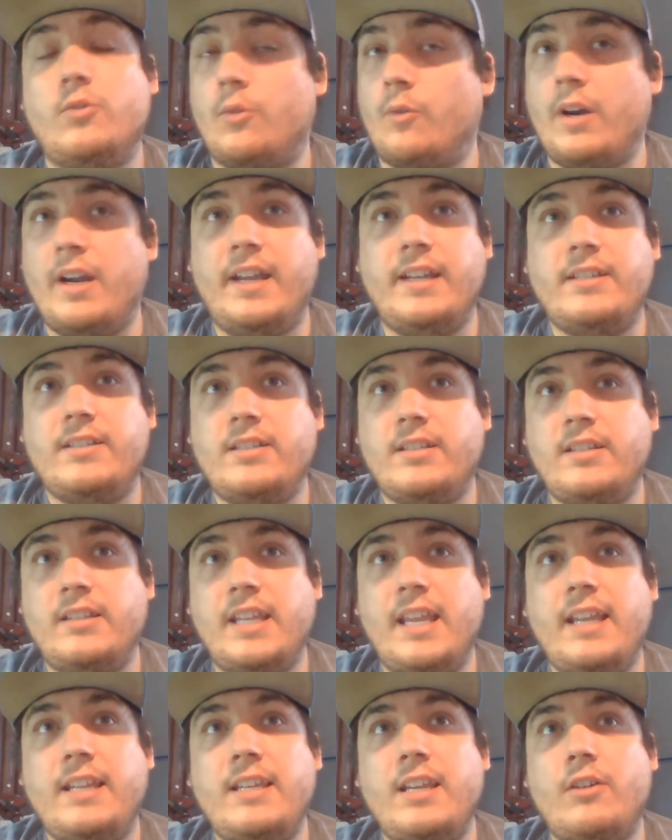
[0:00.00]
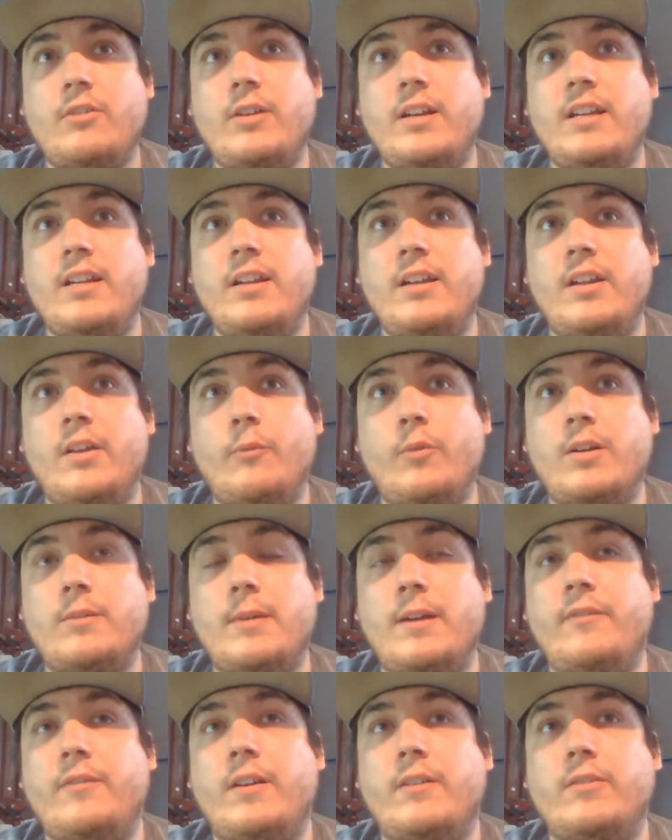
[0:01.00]
great. They narrated one
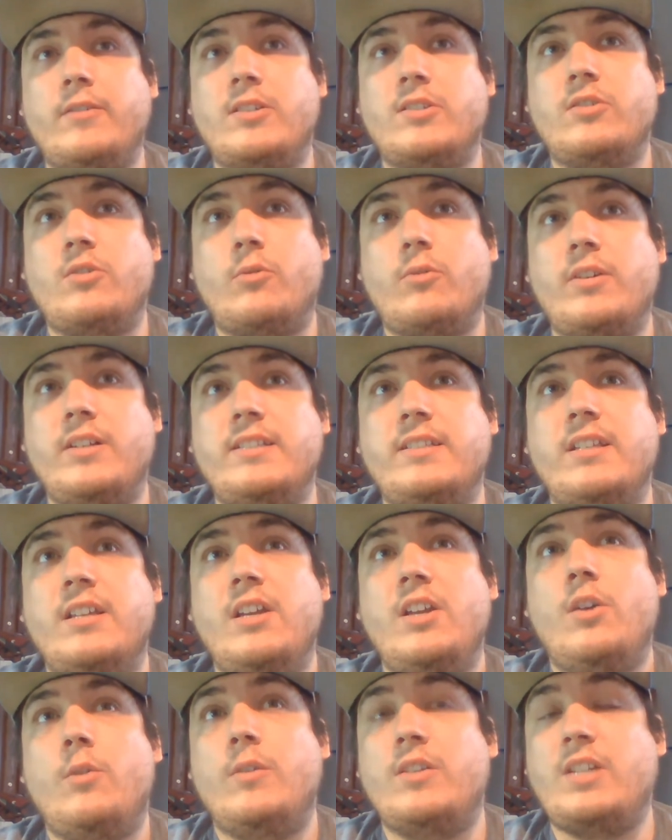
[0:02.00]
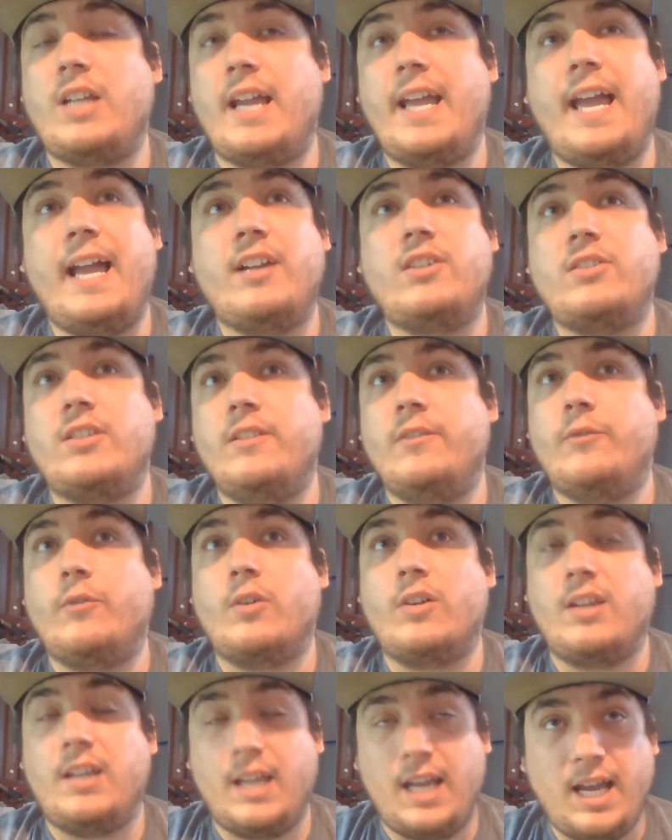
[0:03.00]
of my favorite stories, which I actually
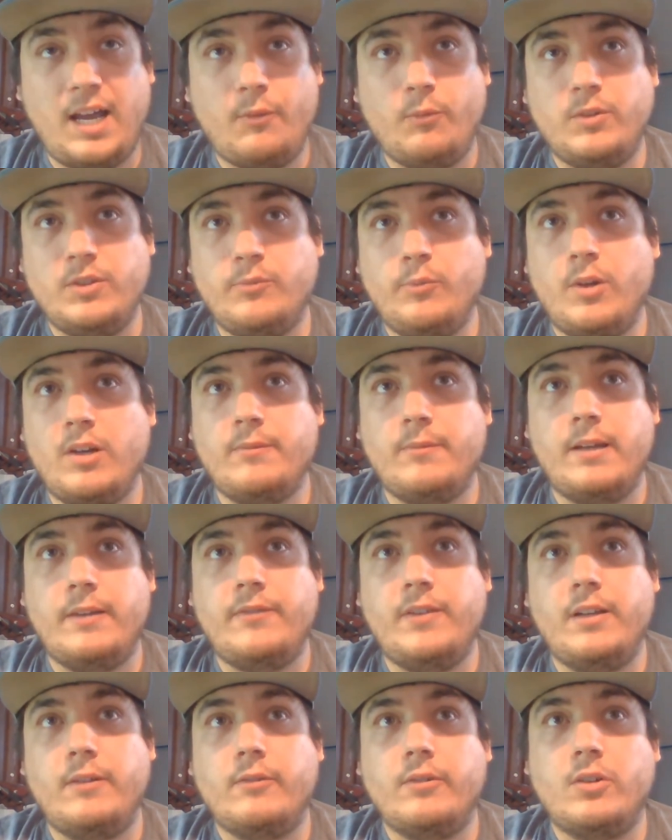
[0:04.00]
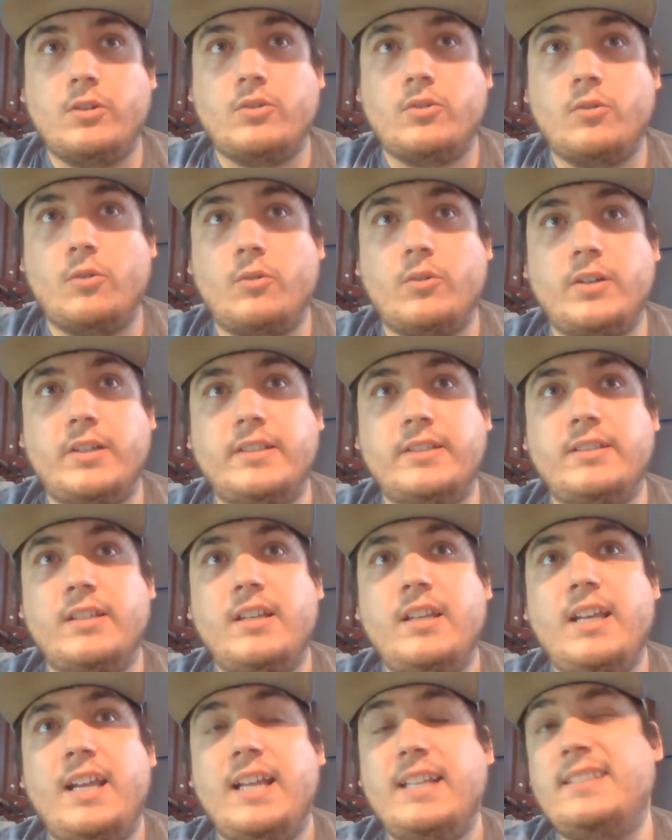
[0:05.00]
forgot was one of my favorite stories.
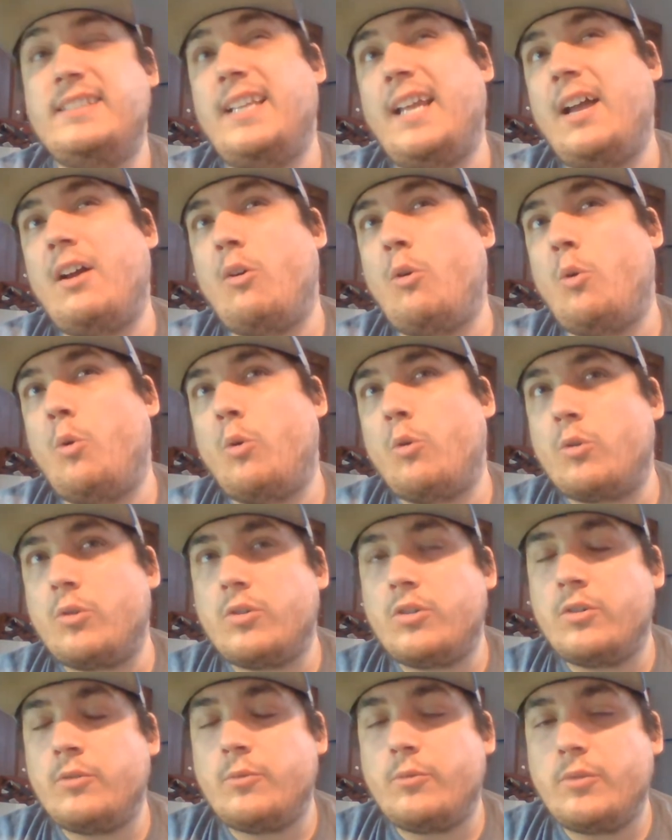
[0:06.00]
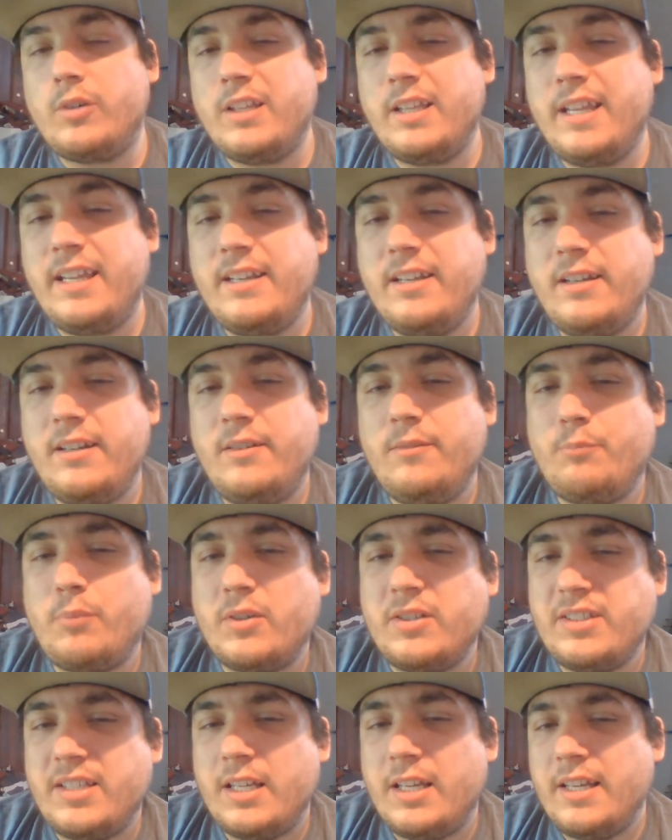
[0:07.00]
It's not horror related
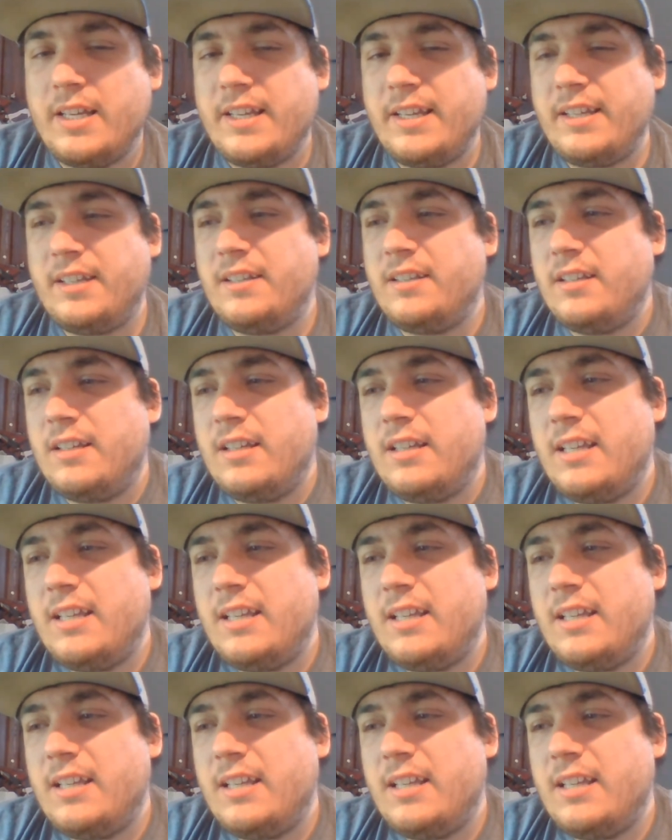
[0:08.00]
per se.